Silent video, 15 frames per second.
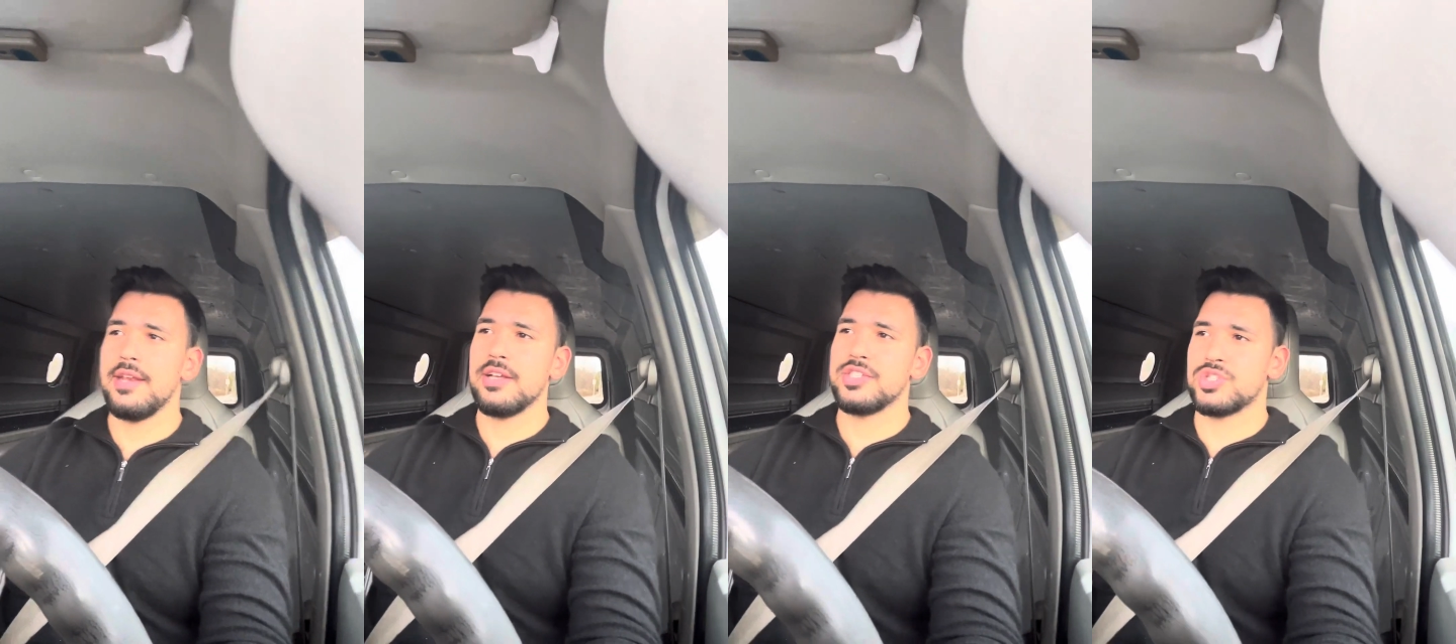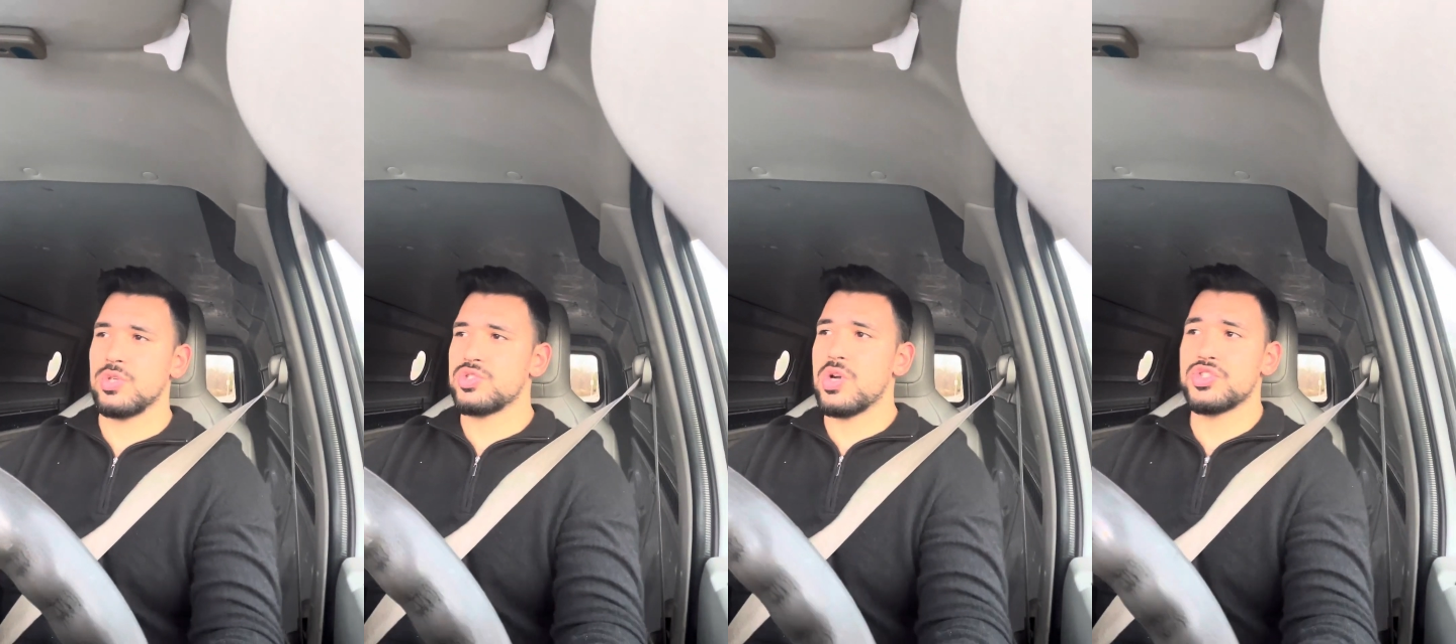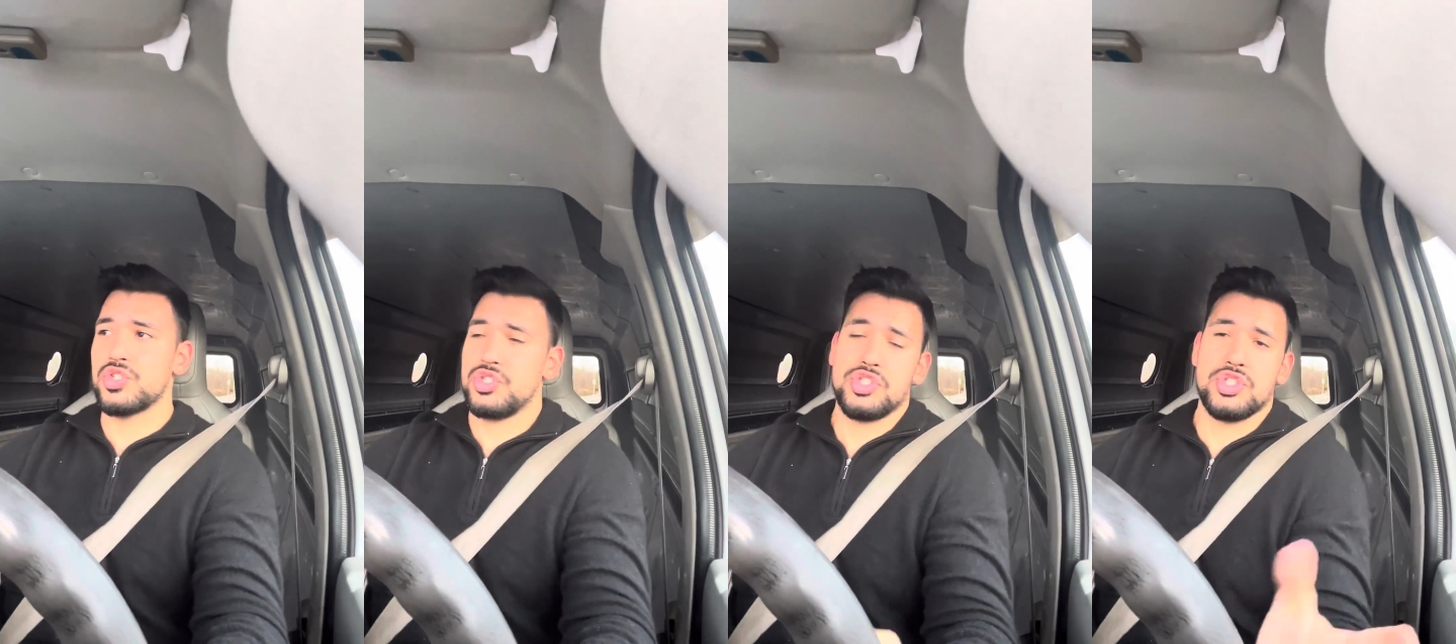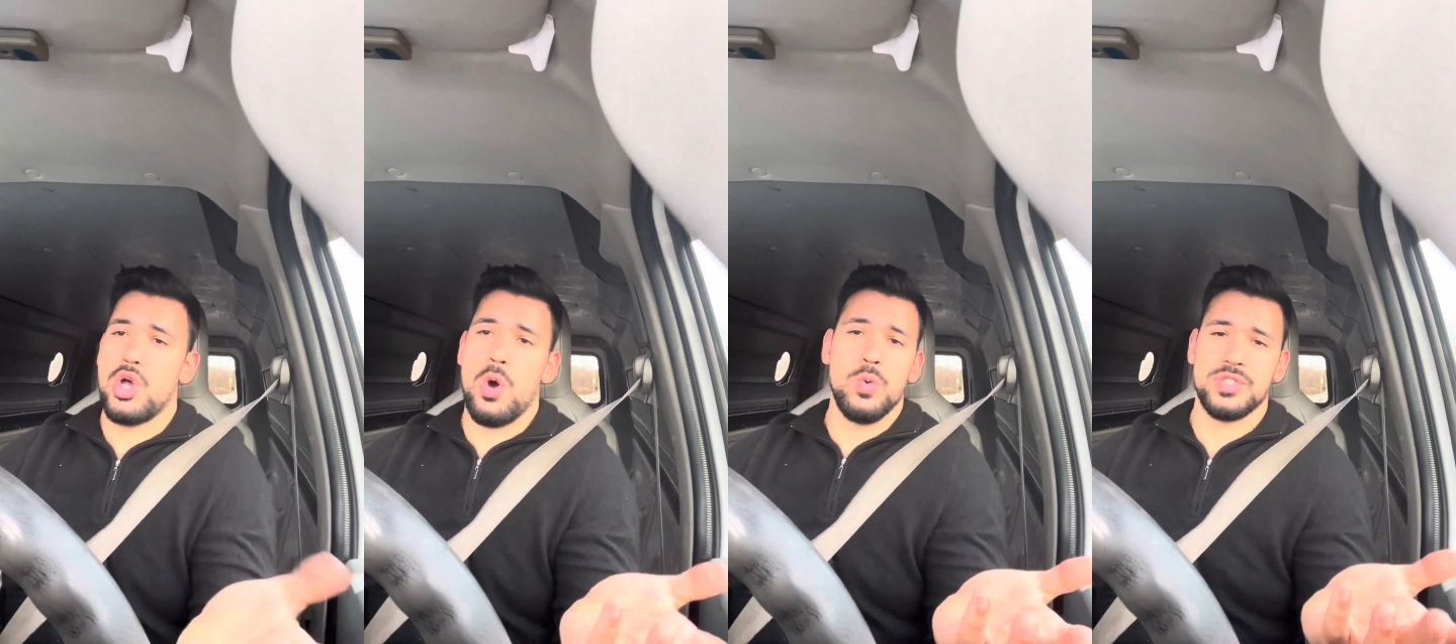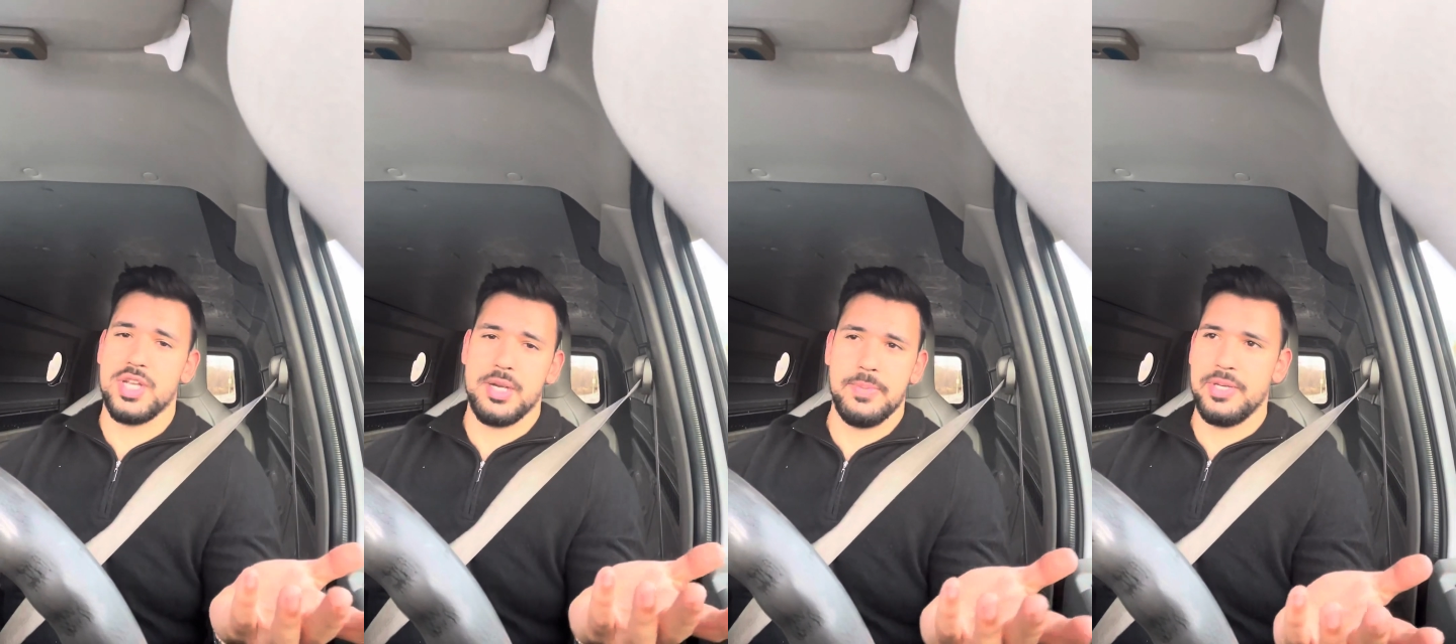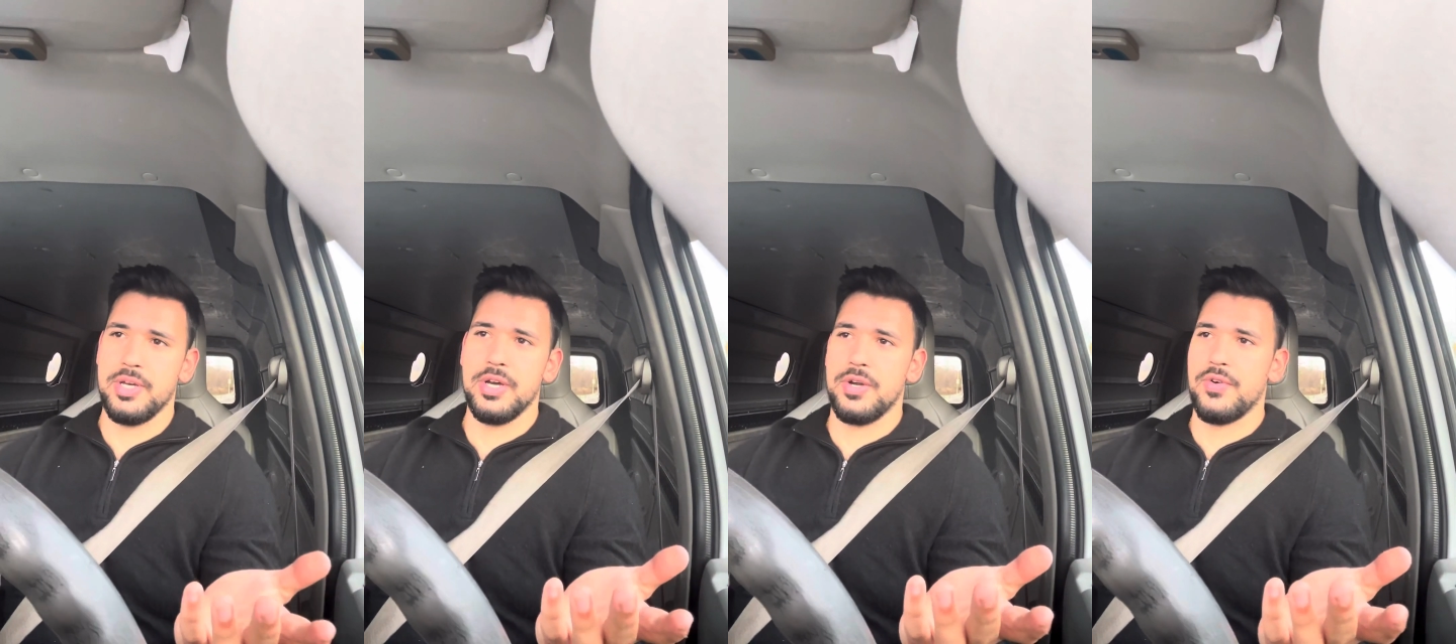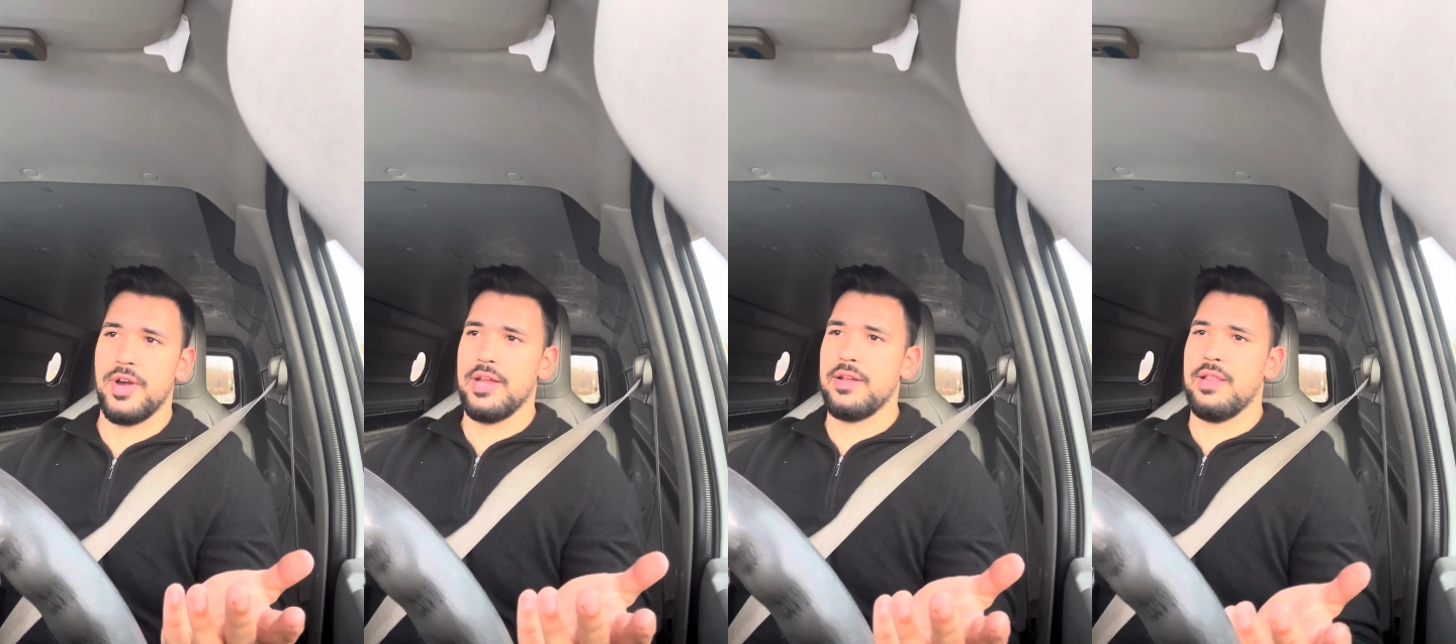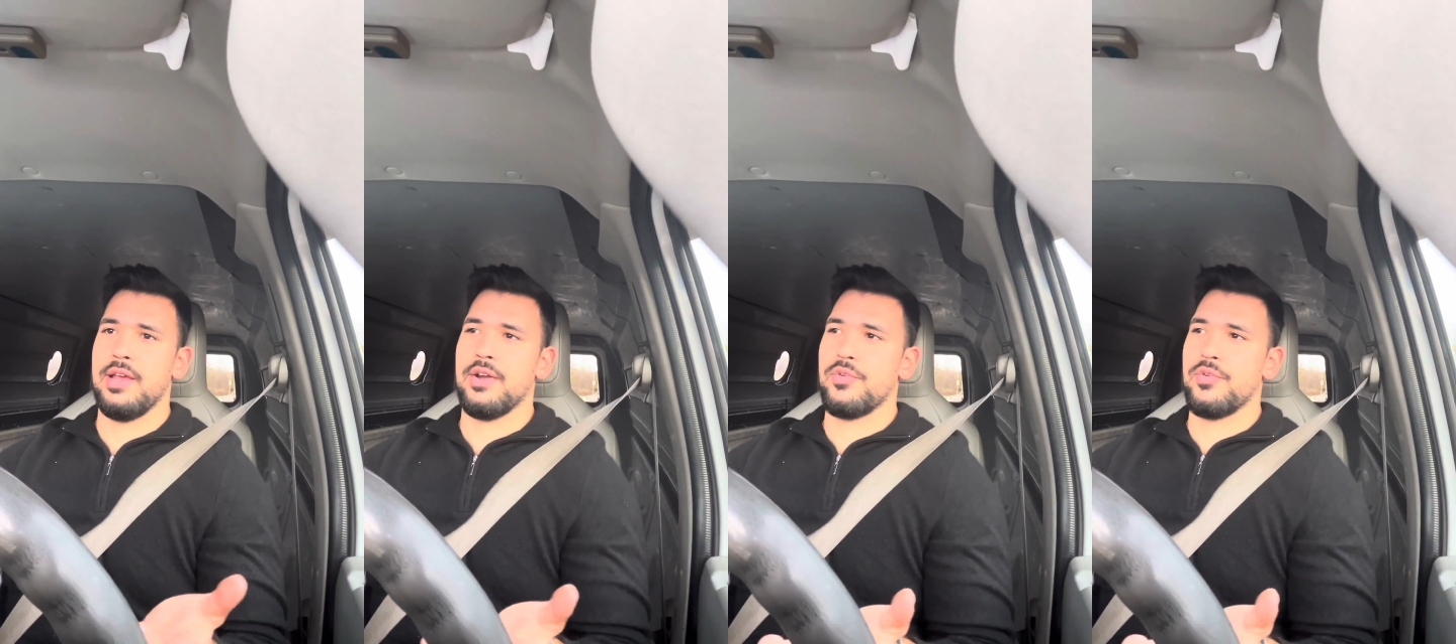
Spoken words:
because those cards are just always going to be good, right?